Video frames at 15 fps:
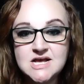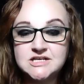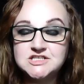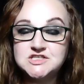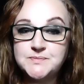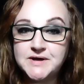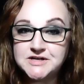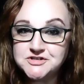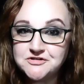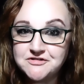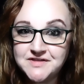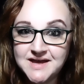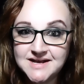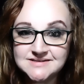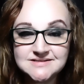Special
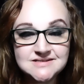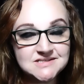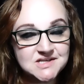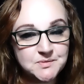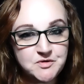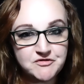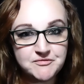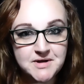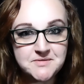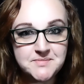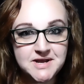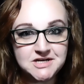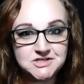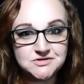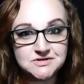thanks to some of my
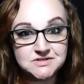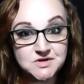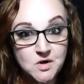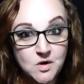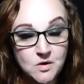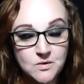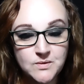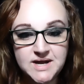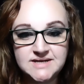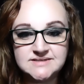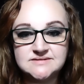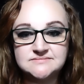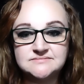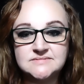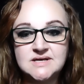patrons
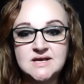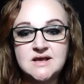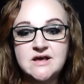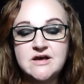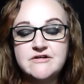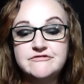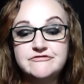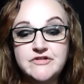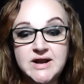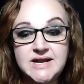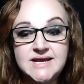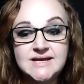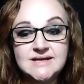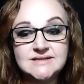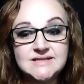always.
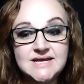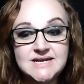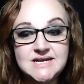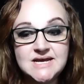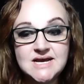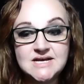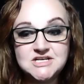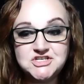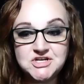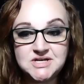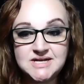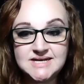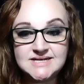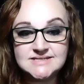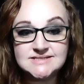Freddie, Linda,
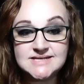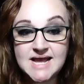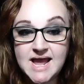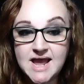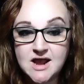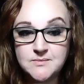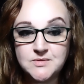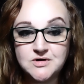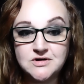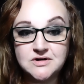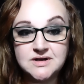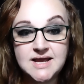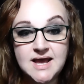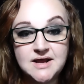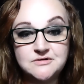Janice, Hammer,
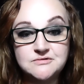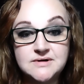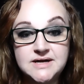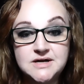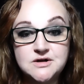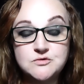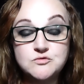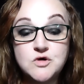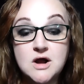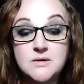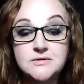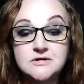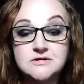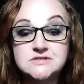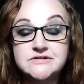Katarina,
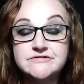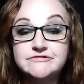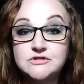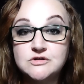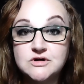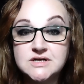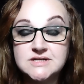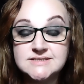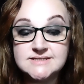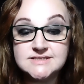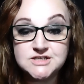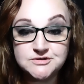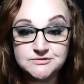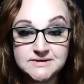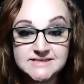Robert, Florence,
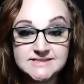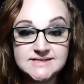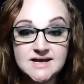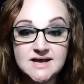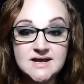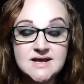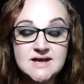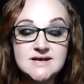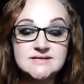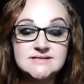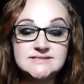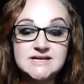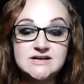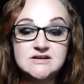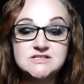Teresa,
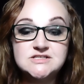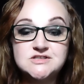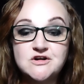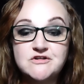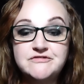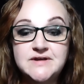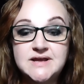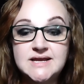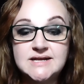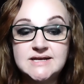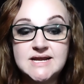Sarah, Sophie,